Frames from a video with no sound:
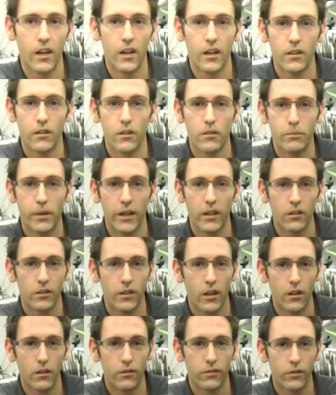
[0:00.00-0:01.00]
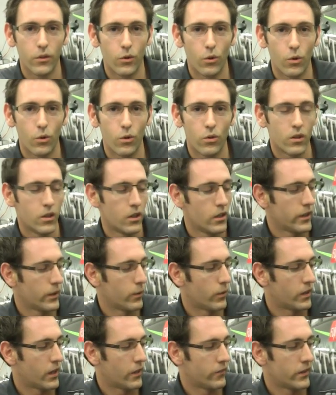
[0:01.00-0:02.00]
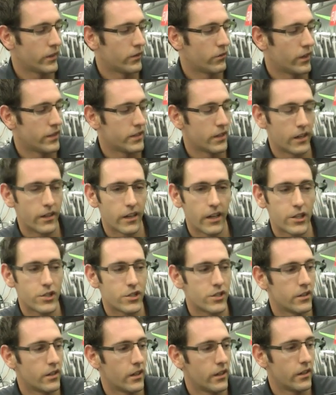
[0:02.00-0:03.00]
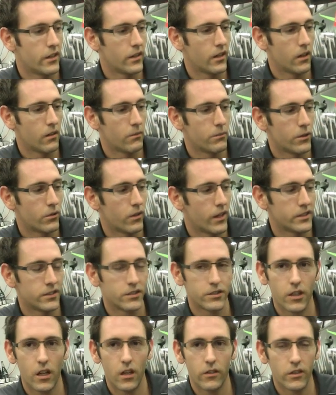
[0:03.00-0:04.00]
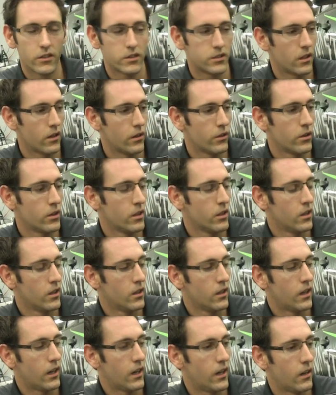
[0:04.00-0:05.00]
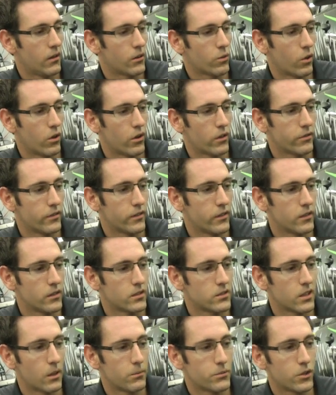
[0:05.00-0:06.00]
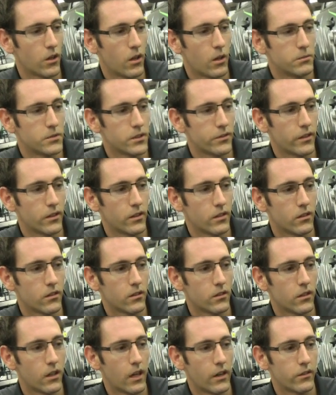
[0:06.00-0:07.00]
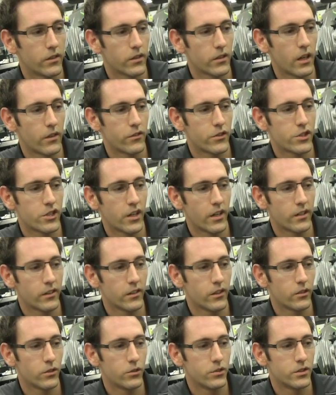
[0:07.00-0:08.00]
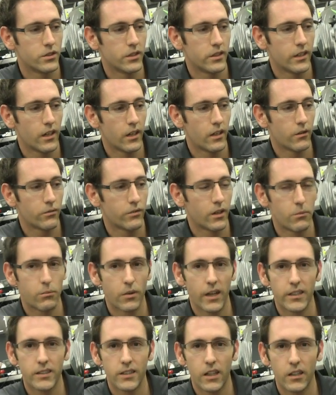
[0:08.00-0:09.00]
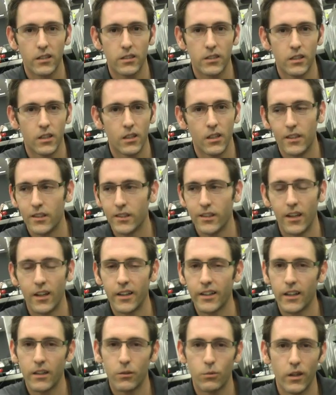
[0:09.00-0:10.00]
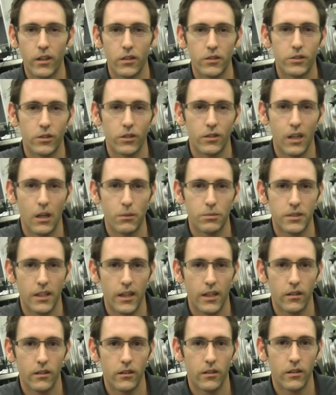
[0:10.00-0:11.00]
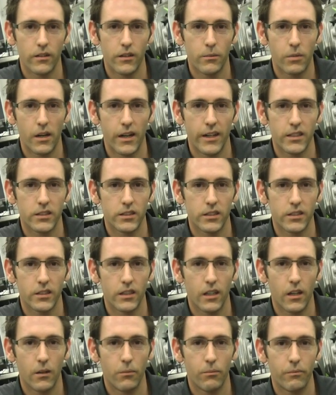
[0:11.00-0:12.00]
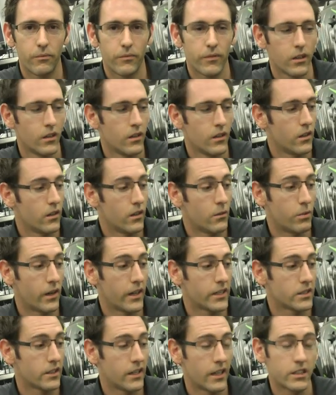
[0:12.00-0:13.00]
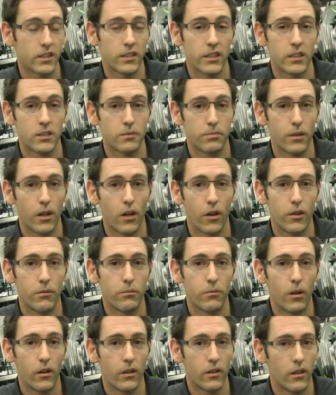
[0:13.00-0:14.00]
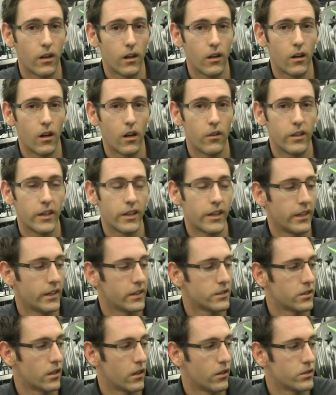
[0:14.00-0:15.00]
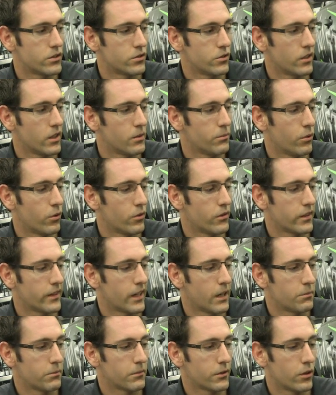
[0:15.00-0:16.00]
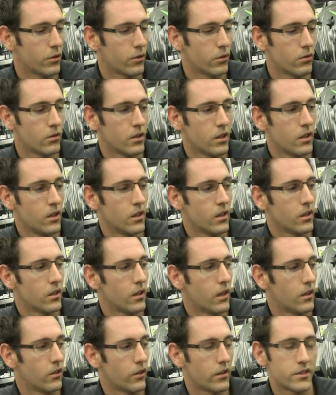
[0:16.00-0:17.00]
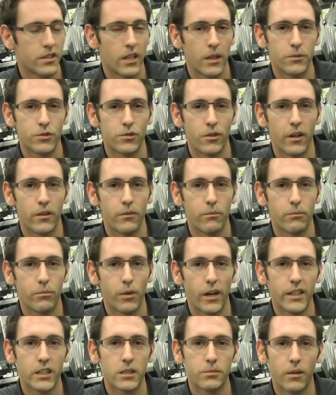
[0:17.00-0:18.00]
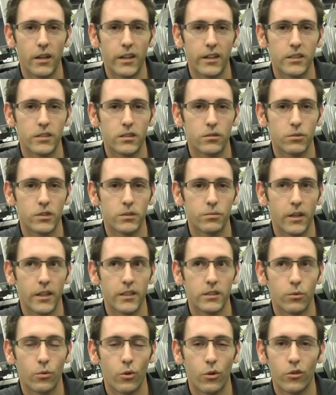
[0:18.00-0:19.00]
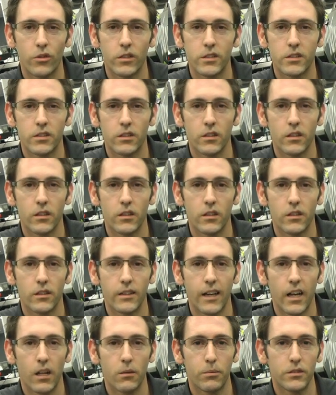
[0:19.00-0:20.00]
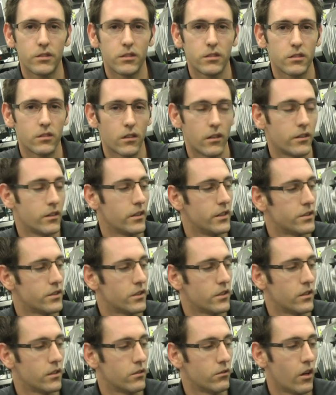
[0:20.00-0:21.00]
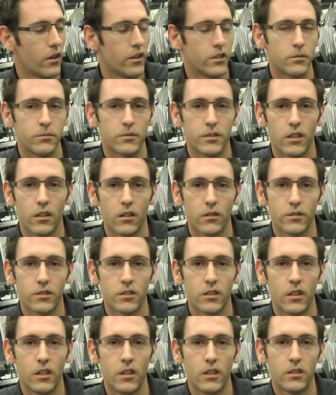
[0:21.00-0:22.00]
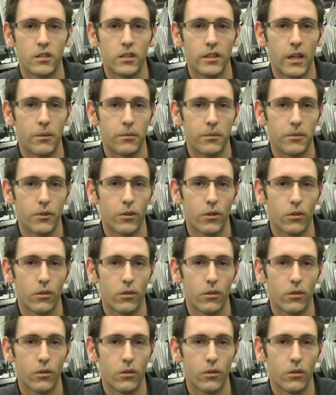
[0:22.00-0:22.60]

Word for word: uh, the pedal will go to the floor, you won't have any retardation and um, your race is over so uh, quite often sometimes if you have a, have a shunt and lose the uh, front brake duct you only get one or two laps out of the, the brakes and um, the brakes can actually explode by uh, overheating. So it's really important to keep them cool. A lot of teams run brake sprays, which sprays water into the calipers, on, into the rotors themselves to keep them